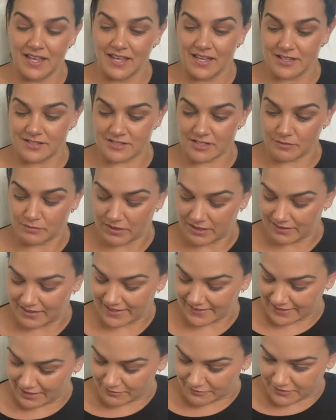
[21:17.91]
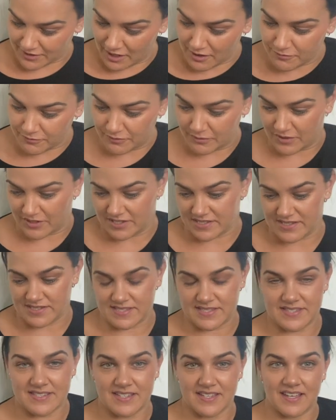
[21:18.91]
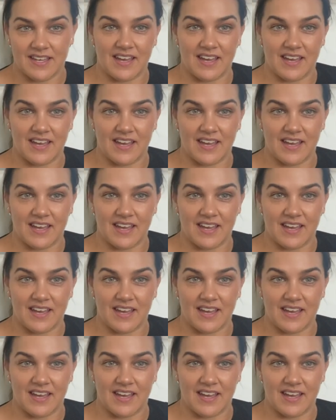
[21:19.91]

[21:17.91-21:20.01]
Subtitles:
So where I left off was,